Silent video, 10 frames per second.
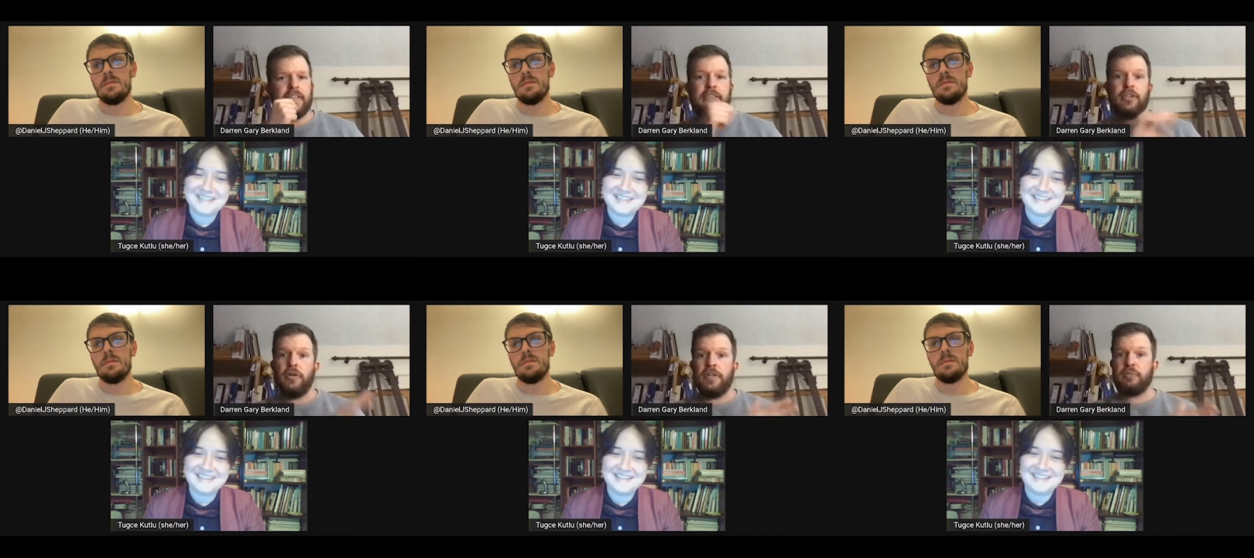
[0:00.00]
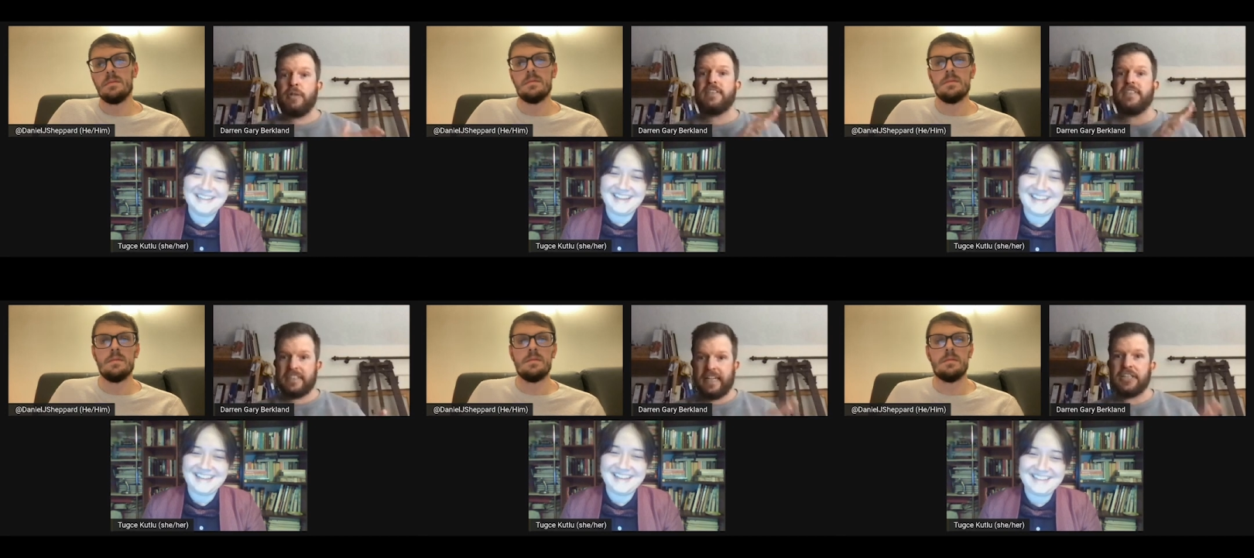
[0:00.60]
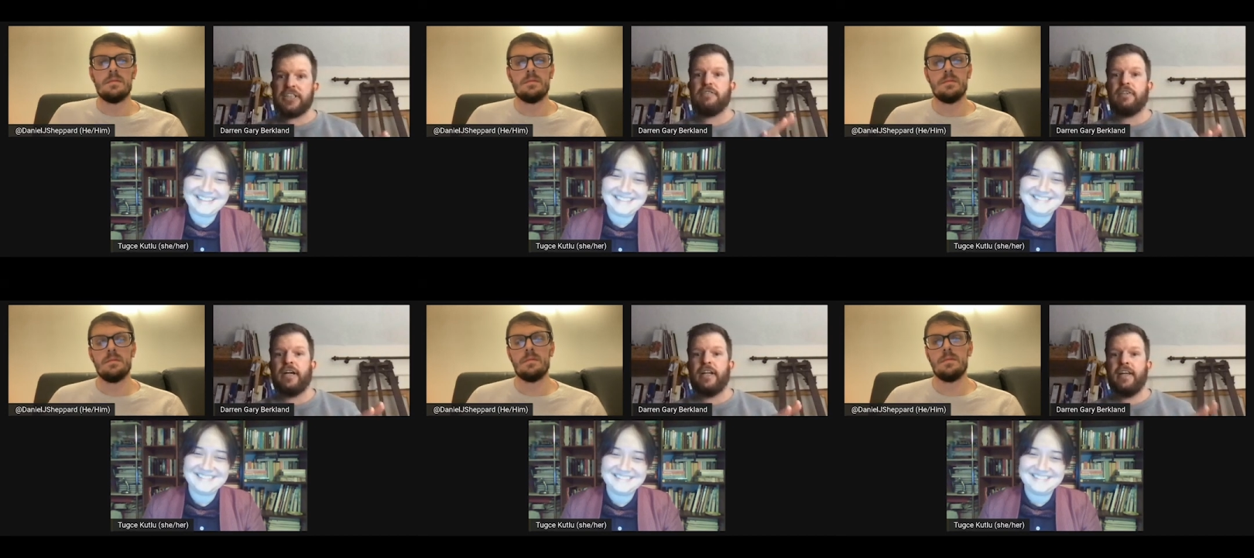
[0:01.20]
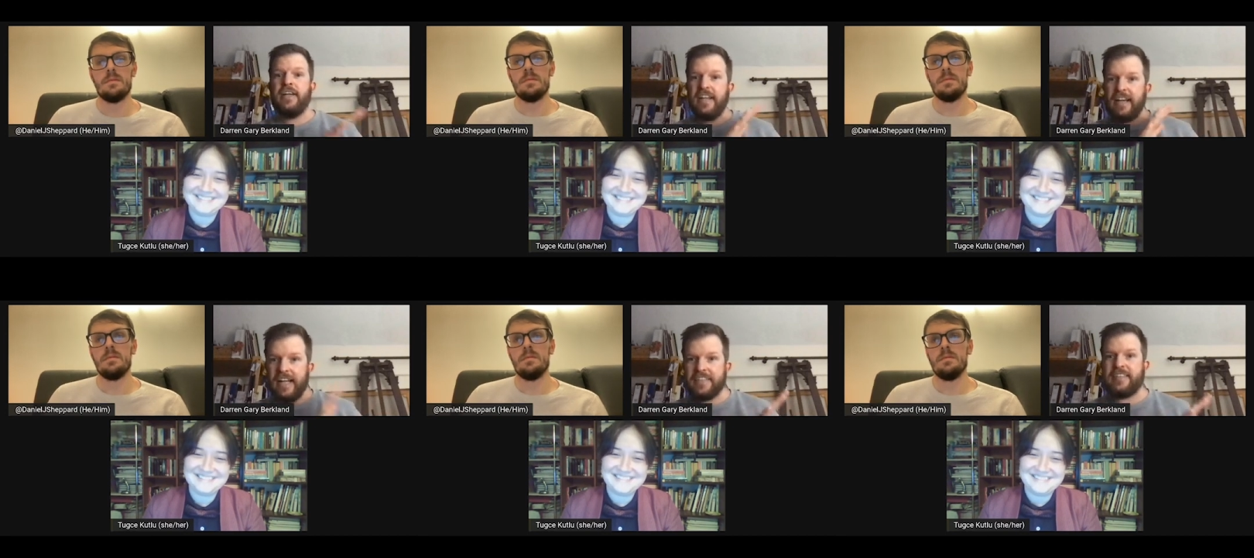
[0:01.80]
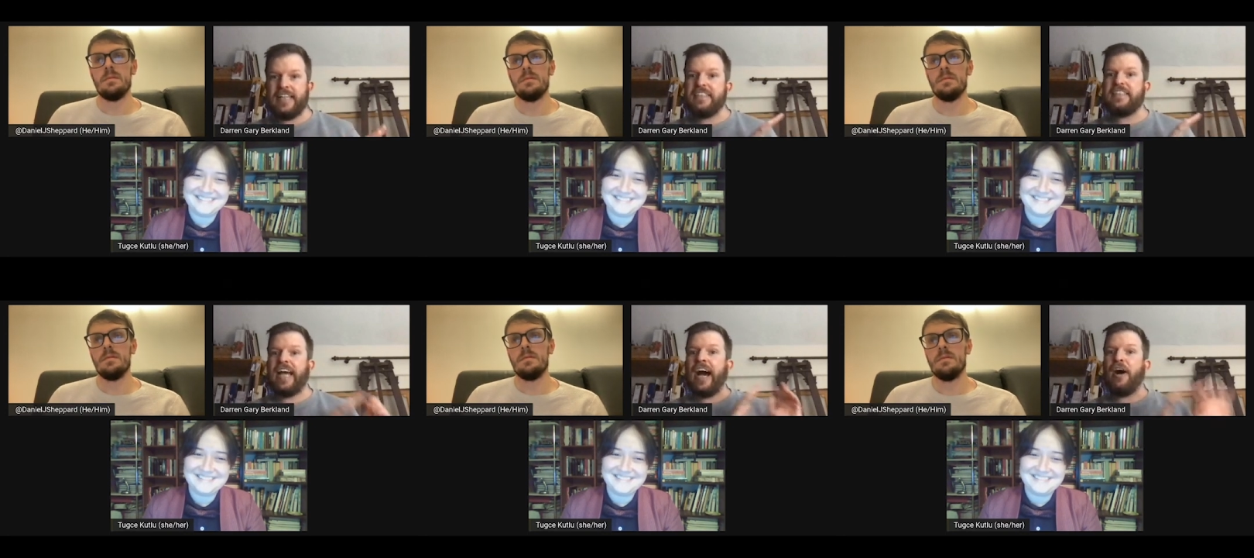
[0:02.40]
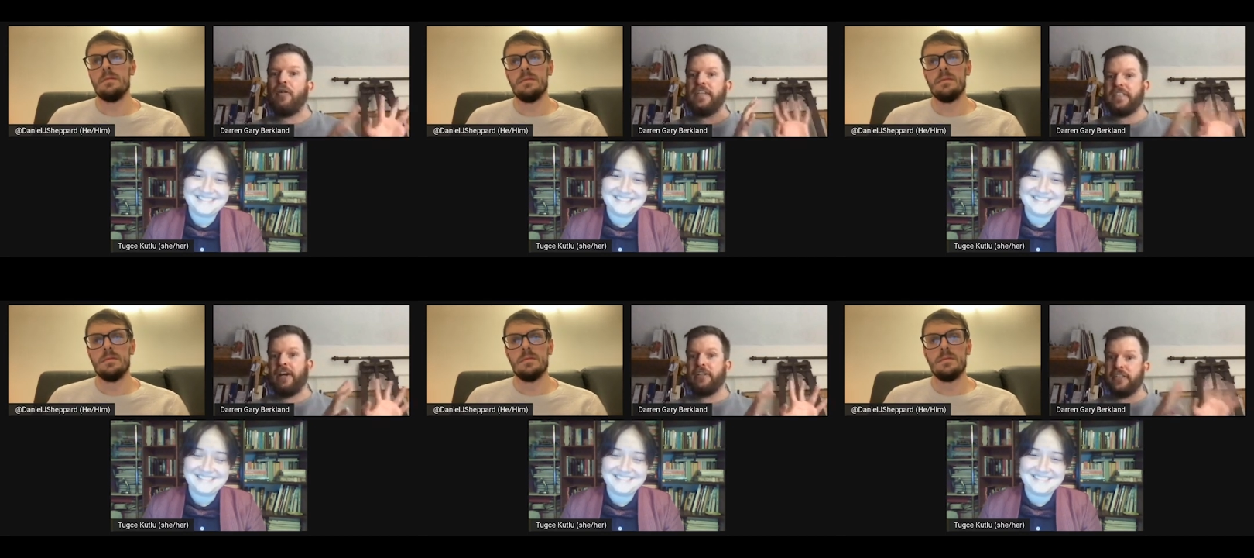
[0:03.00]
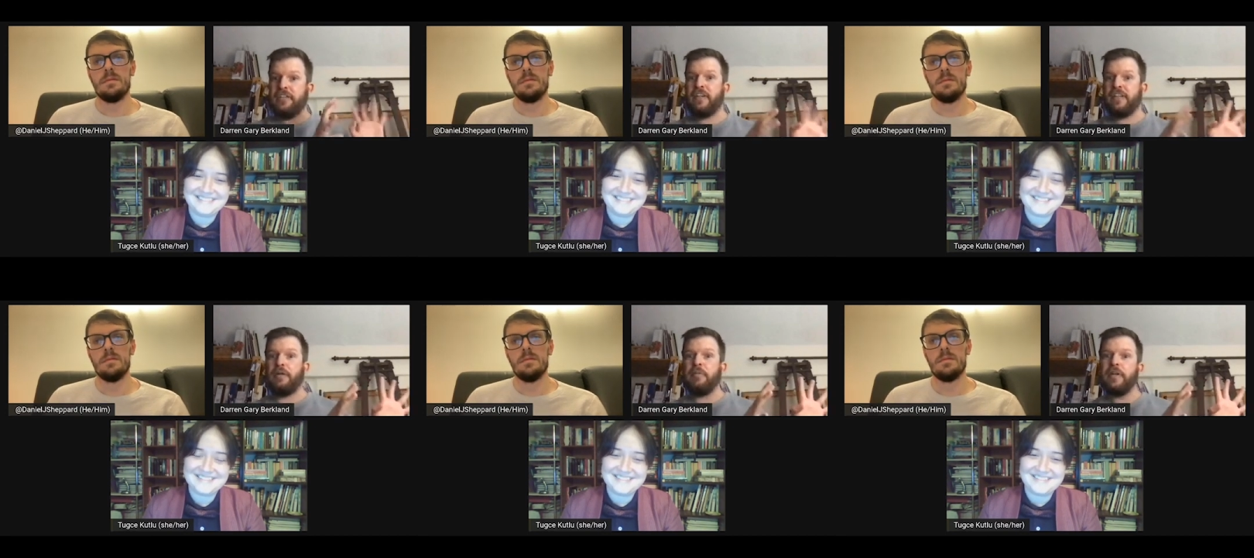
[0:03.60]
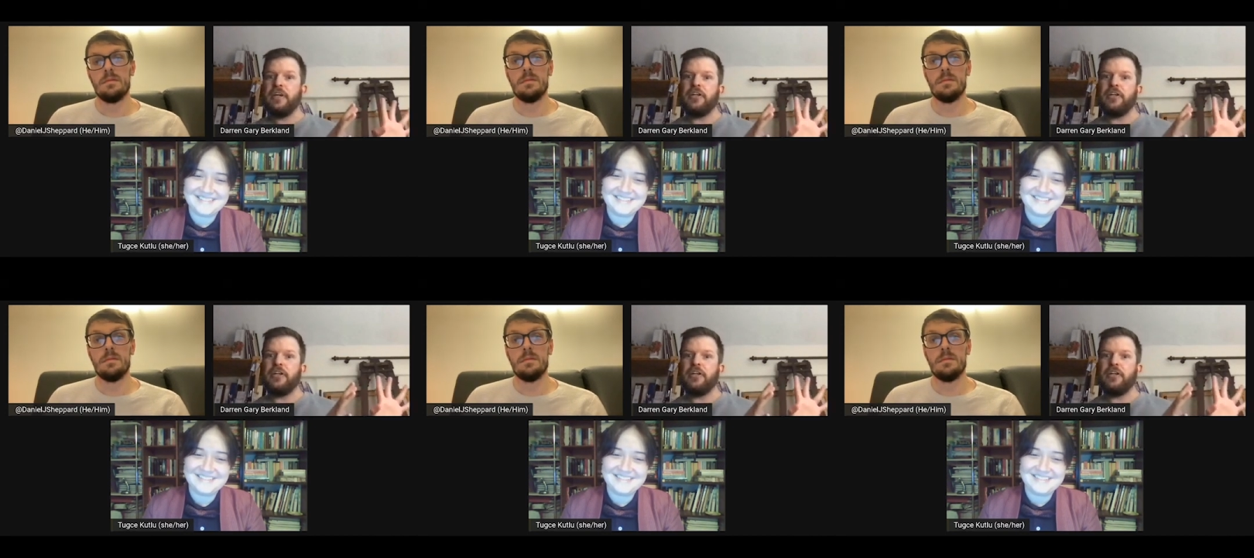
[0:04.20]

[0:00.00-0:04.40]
Speaker 1: It says, oh, this one's the slasher Friday. Let's let's see how these characters get fucked up.